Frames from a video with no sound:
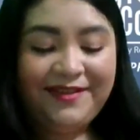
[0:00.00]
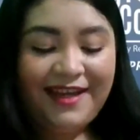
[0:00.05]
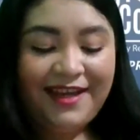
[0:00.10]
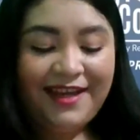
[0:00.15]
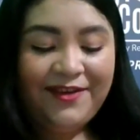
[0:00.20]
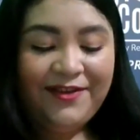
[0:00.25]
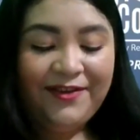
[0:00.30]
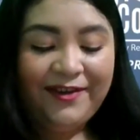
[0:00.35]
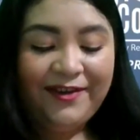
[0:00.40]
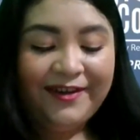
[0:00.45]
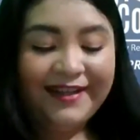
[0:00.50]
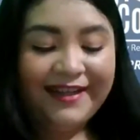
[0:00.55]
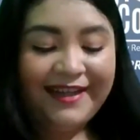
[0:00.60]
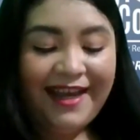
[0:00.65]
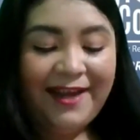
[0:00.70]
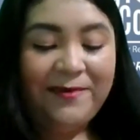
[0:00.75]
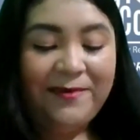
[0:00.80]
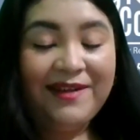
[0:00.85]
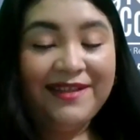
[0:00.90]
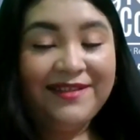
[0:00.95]
Today yeah. your
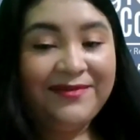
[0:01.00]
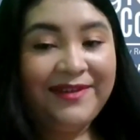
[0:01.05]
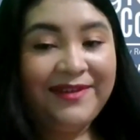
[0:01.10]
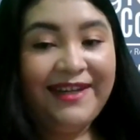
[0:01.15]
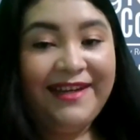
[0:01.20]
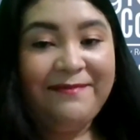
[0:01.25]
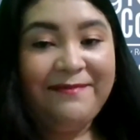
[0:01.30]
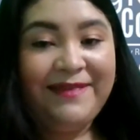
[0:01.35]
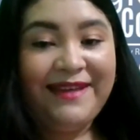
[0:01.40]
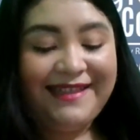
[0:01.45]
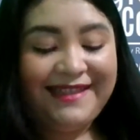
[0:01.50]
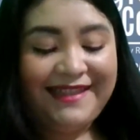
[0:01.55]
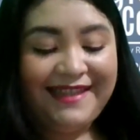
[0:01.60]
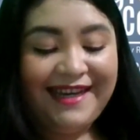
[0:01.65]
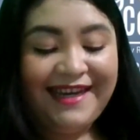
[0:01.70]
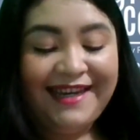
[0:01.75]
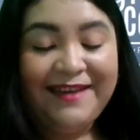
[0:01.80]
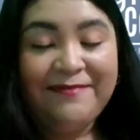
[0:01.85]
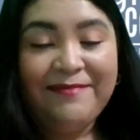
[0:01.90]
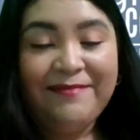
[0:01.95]
day was really
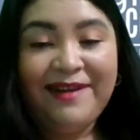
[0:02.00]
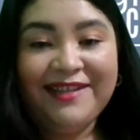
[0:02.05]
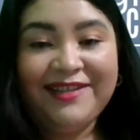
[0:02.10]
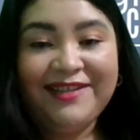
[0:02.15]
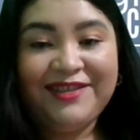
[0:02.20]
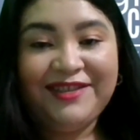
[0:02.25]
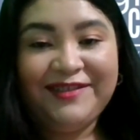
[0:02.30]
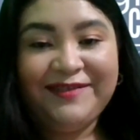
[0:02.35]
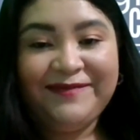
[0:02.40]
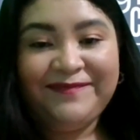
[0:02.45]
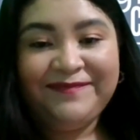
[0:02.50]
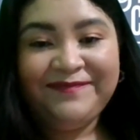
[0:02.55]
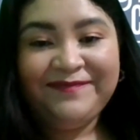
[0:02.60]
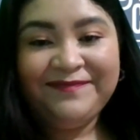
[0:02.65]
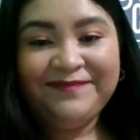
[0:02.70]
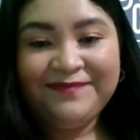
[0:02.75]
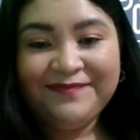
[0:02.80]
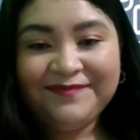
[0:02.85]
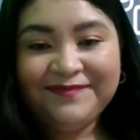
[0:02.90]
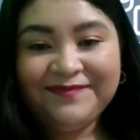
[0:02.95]
busy, I imagine.
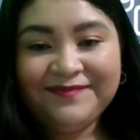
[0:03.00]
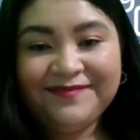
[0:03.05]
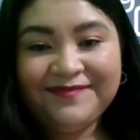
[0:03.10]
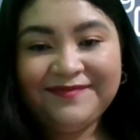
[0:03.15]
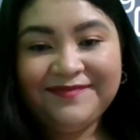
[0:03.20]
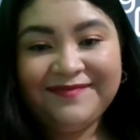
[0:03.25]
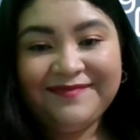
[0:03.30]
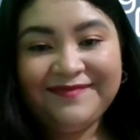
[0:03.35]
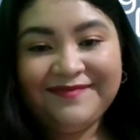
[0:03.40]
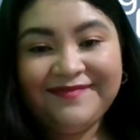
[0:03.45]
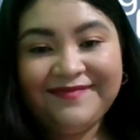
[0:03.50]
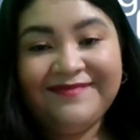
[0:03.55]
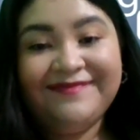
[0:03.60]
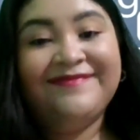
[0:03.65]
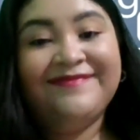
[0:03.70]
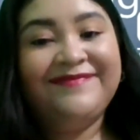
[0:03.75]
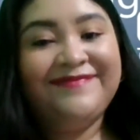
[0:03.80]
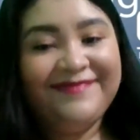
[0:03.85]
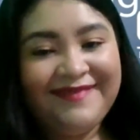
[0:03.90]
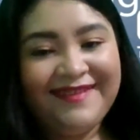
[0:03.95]
Yes,
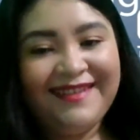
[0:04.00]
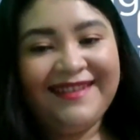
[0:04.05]
very